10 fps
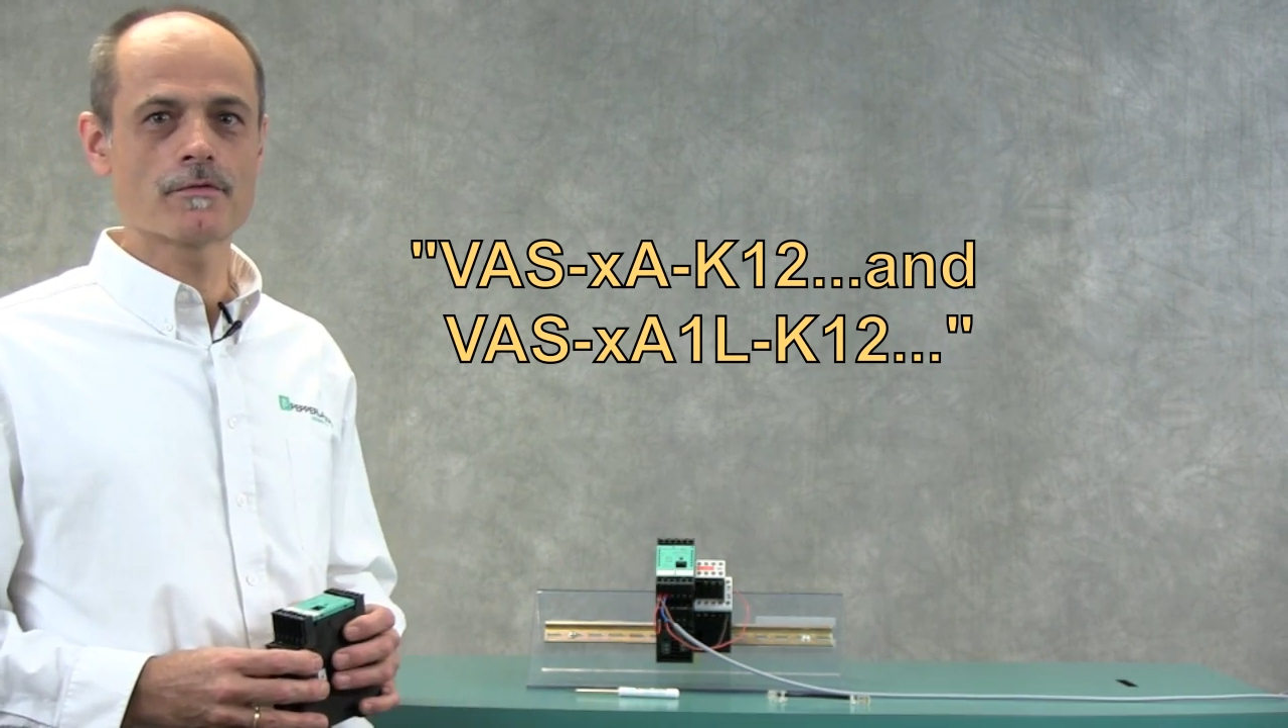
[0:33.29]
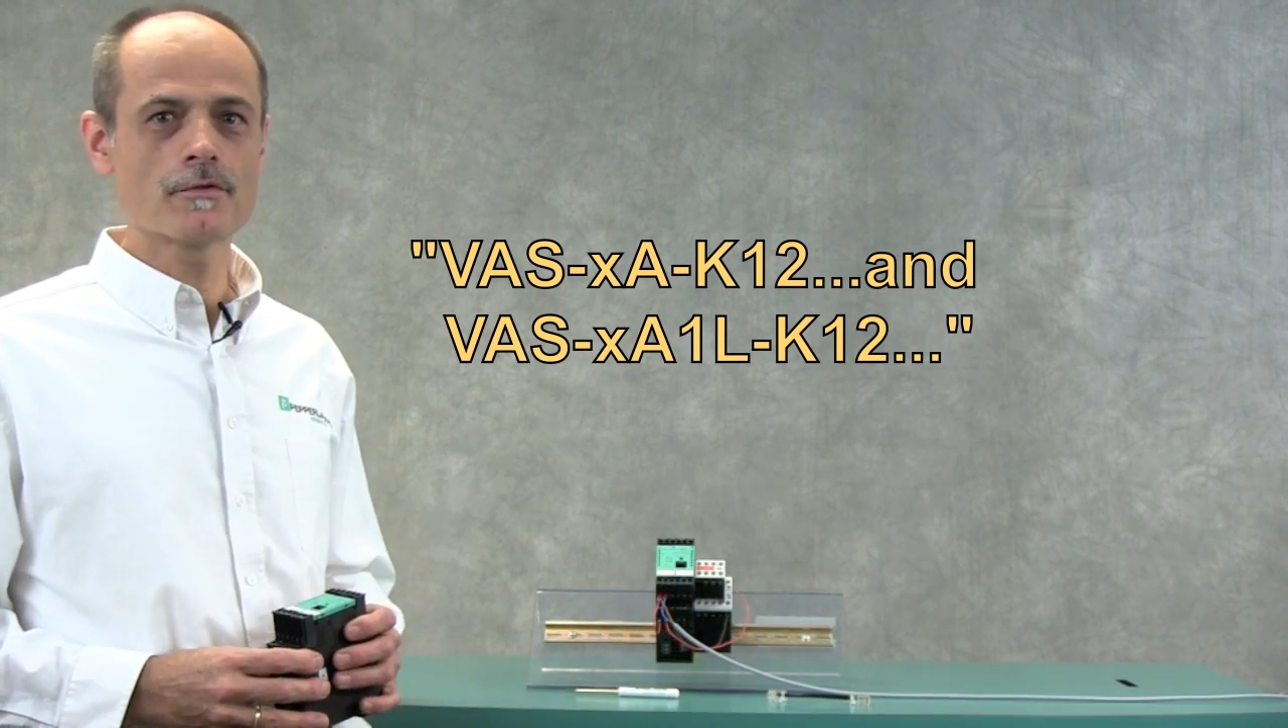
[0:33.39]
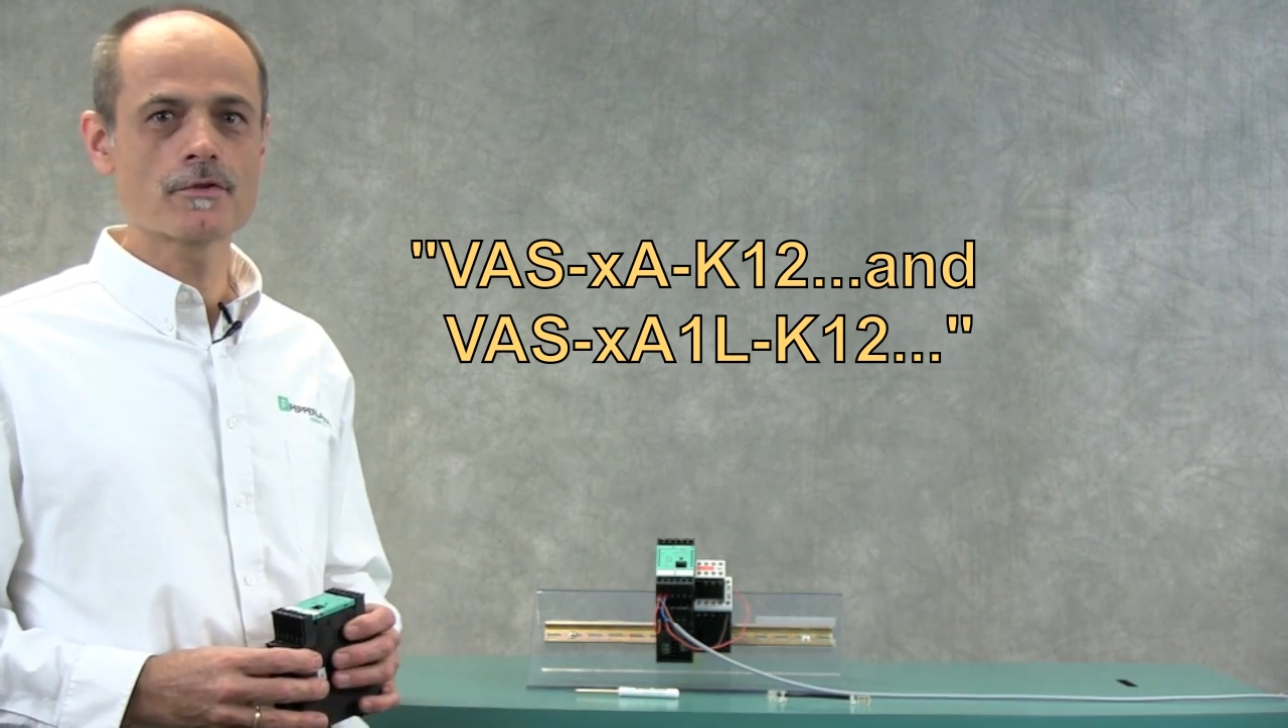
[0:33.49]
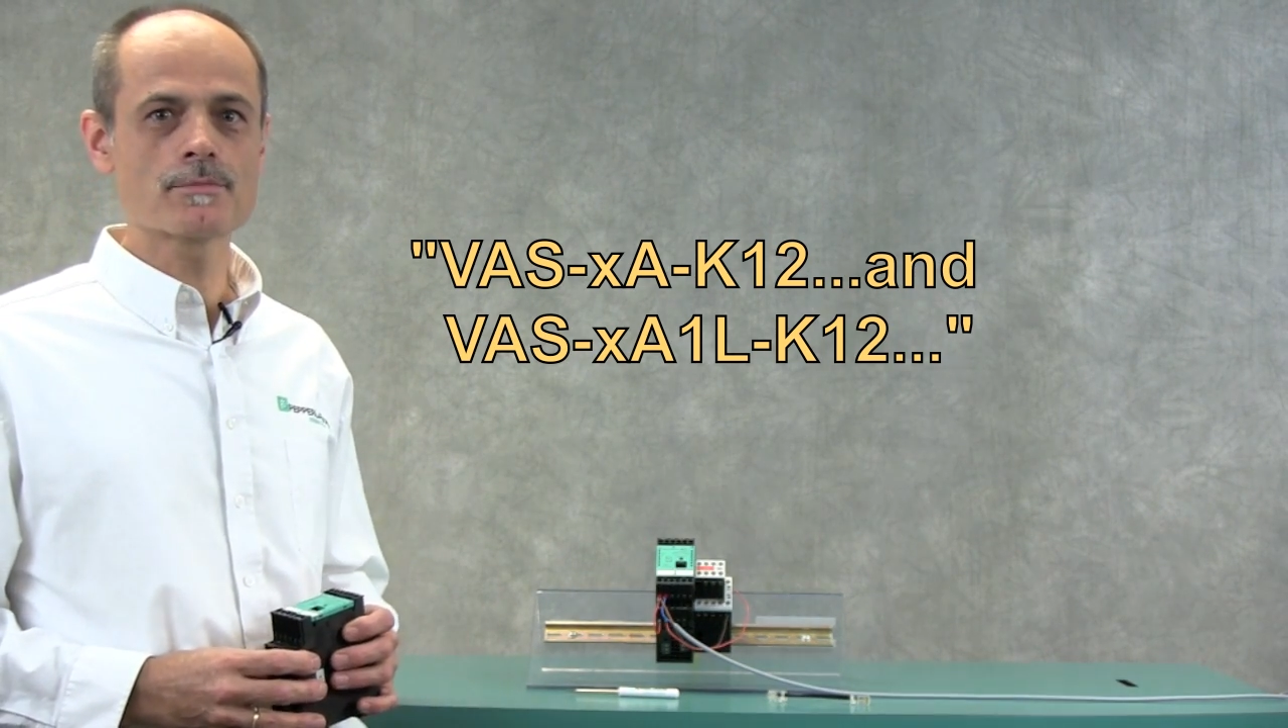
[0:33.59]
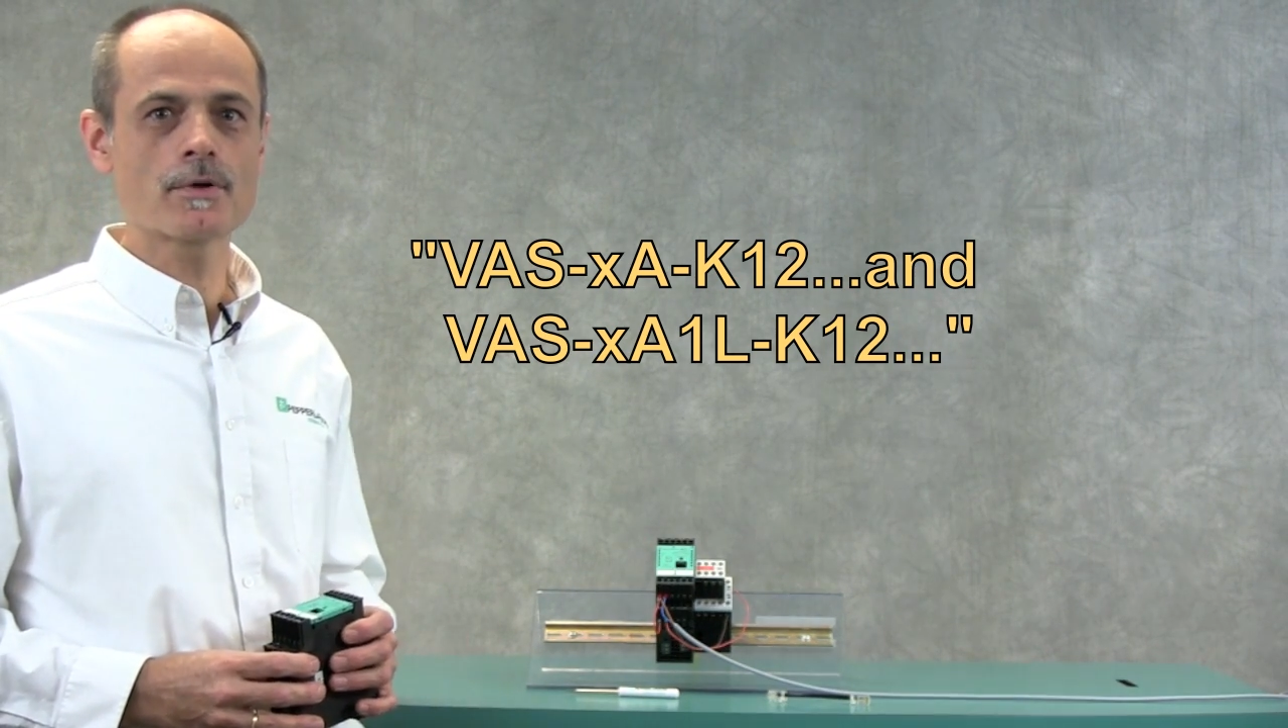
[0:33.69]
&
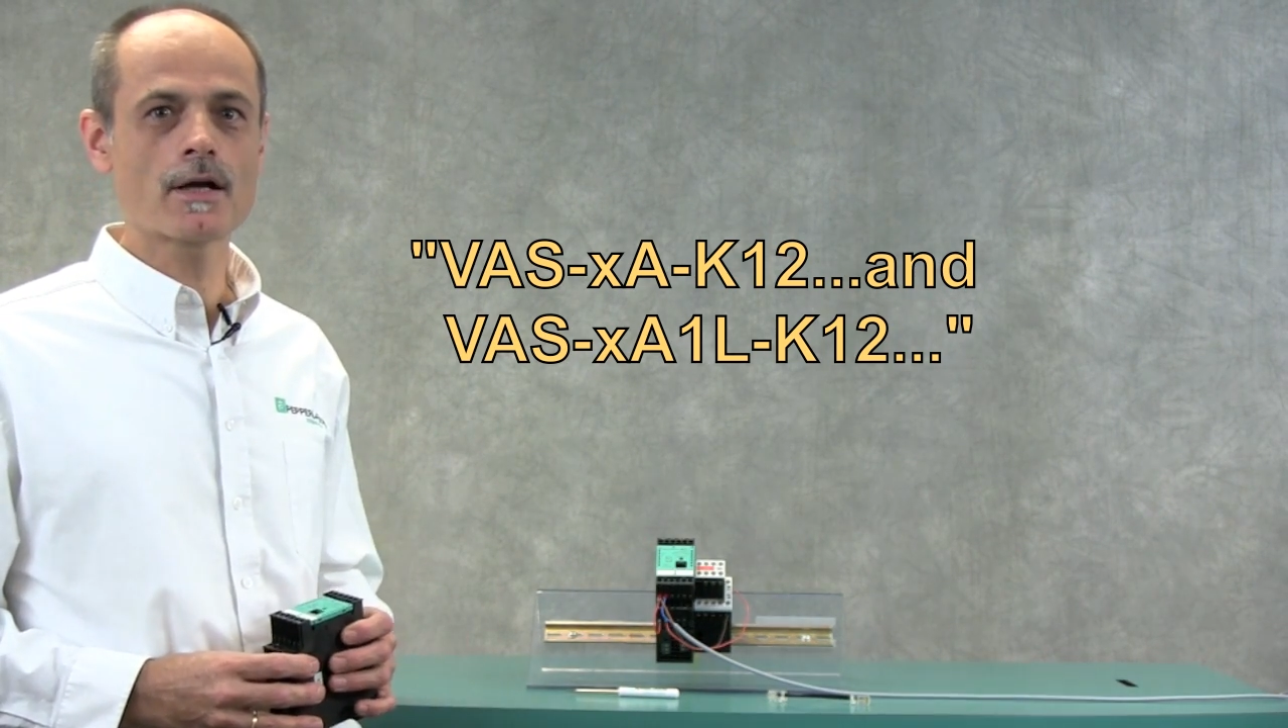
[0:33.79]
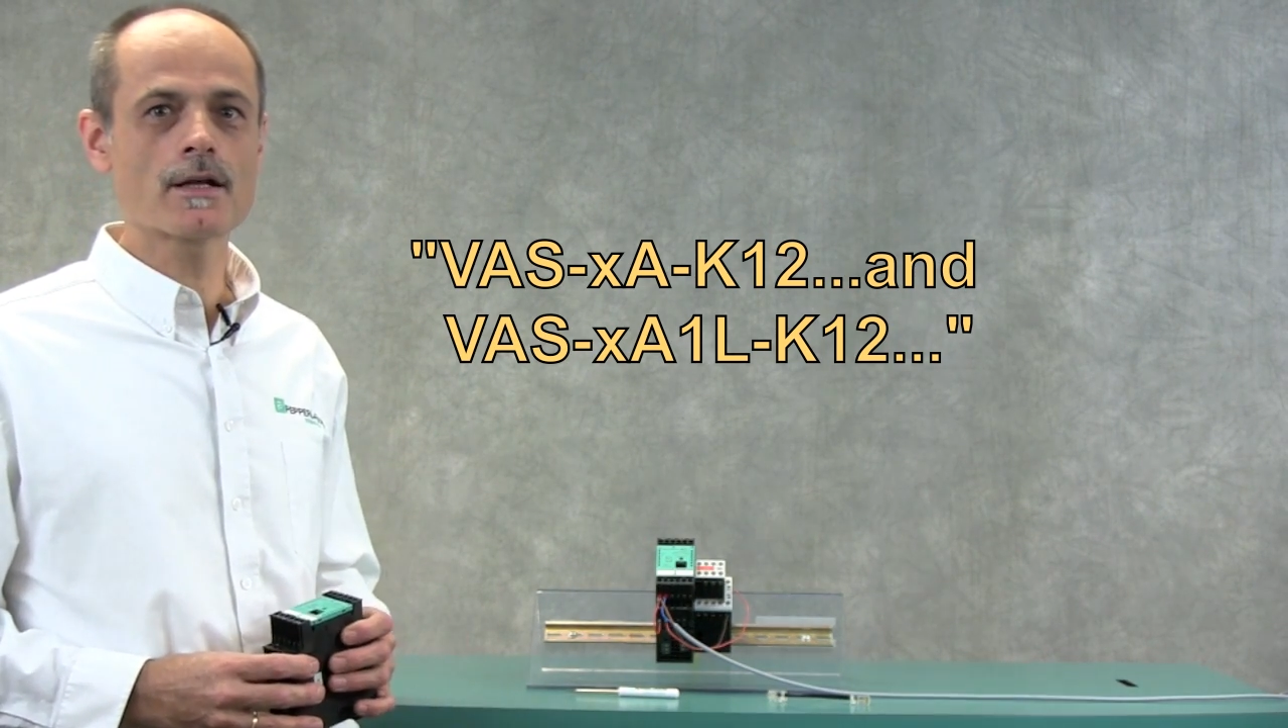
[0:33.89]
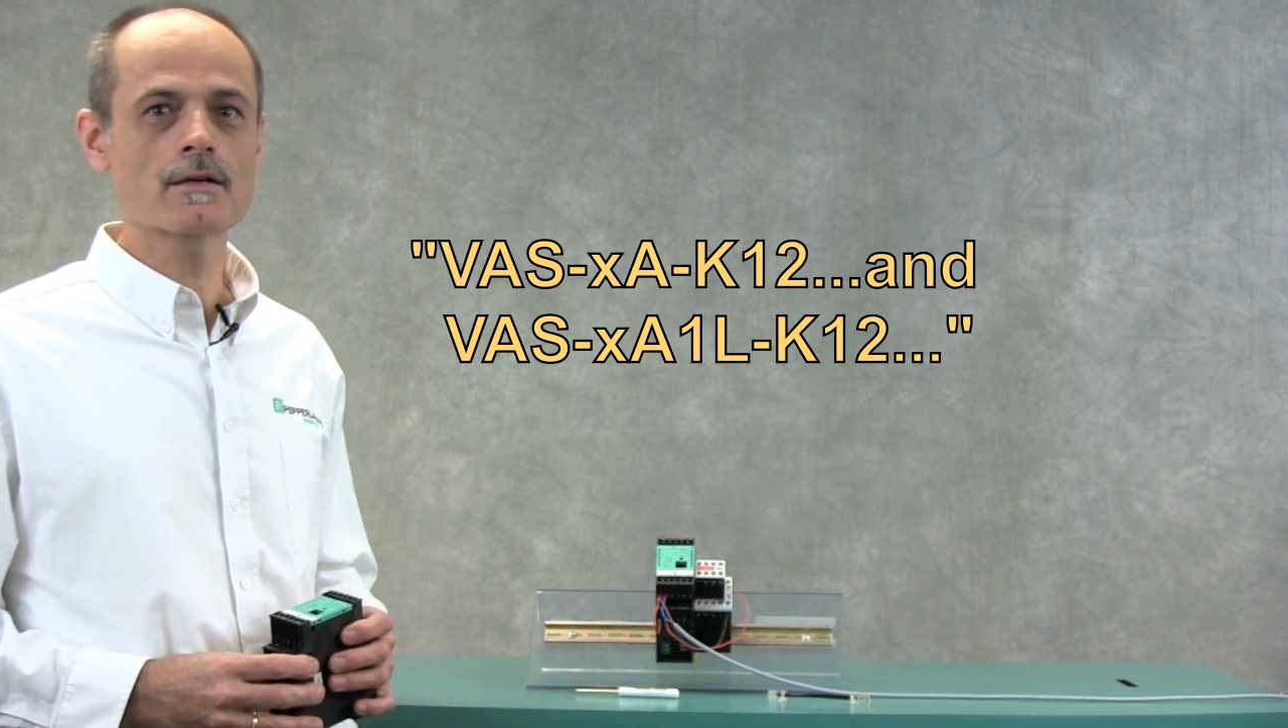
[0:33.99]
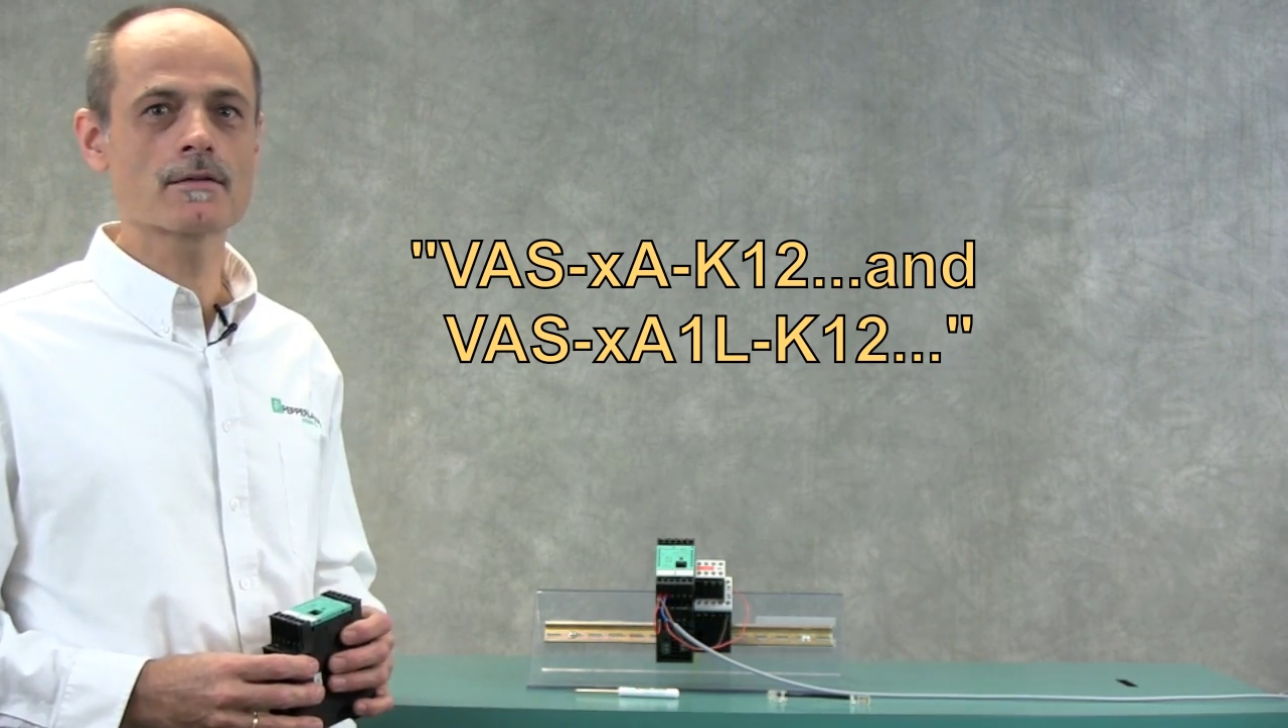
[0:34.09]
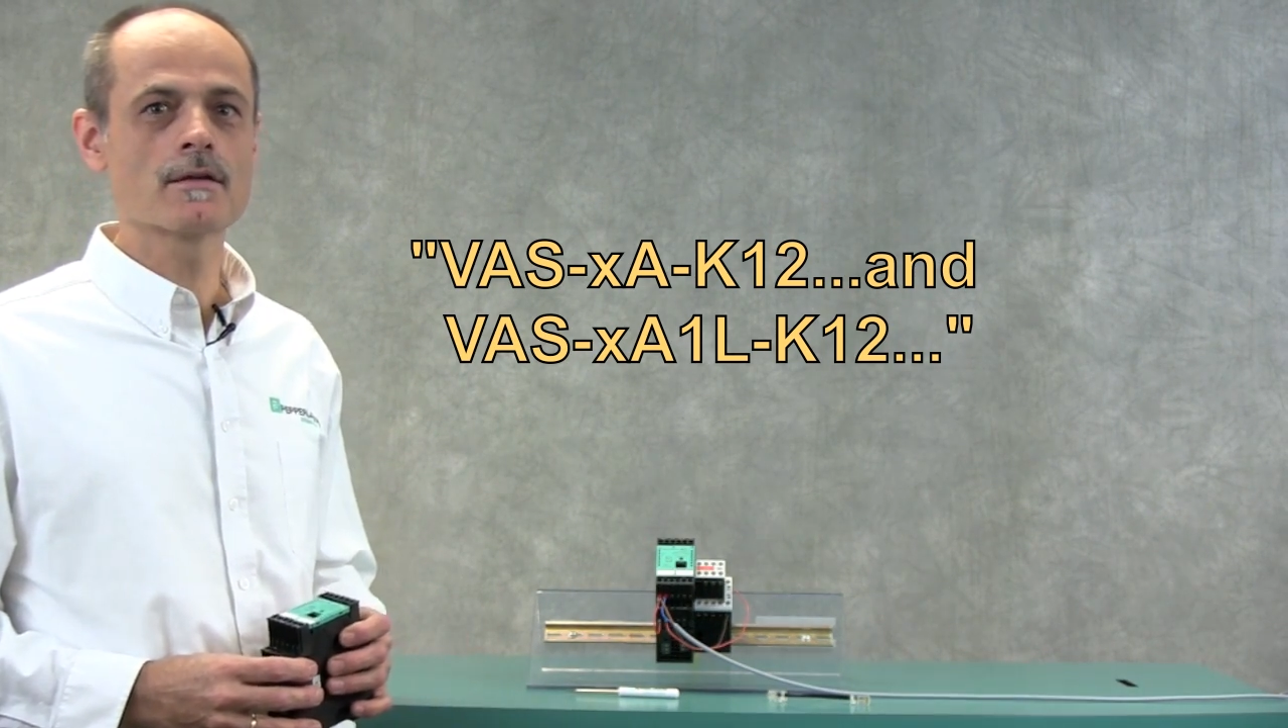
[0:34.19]
Fuchs
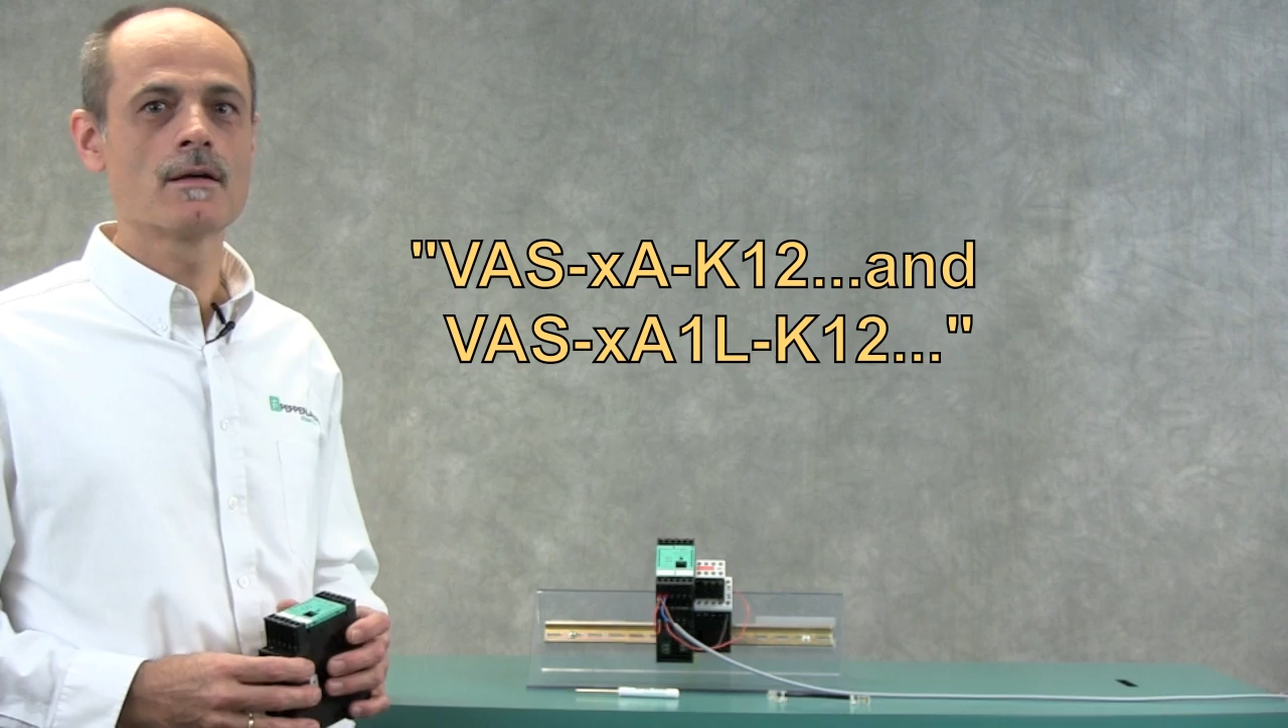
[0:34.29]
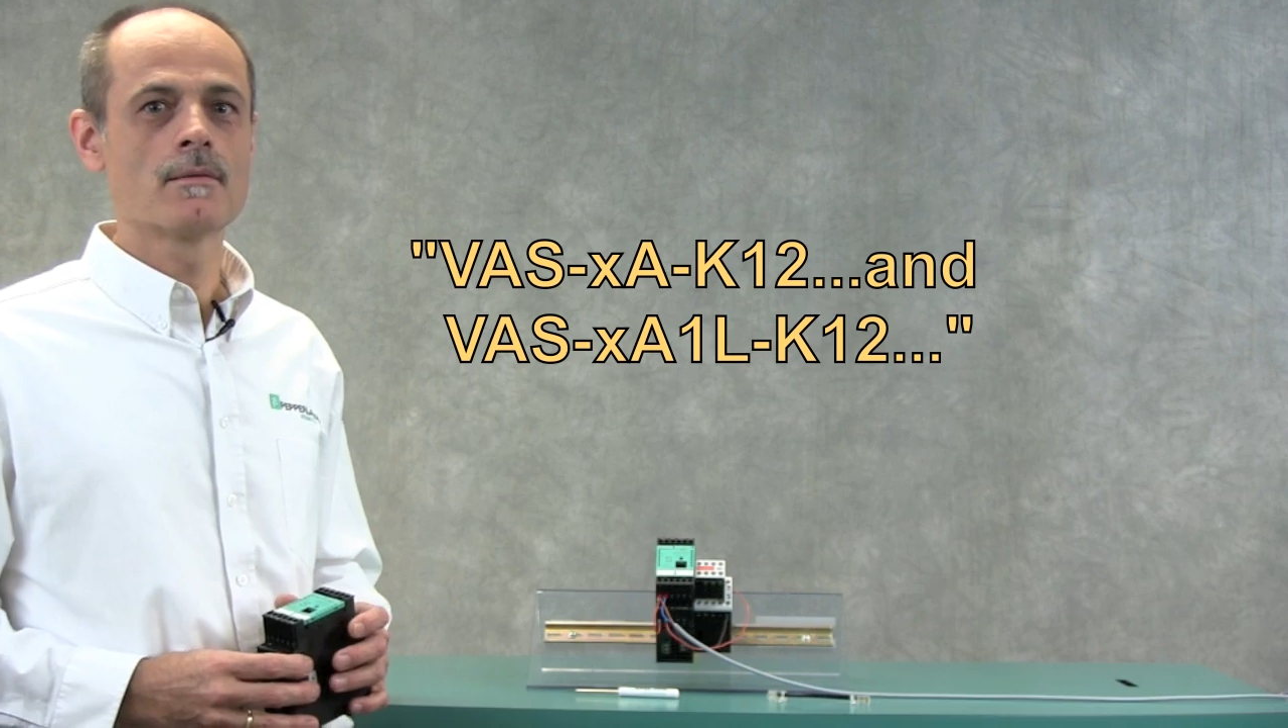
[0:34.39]
product,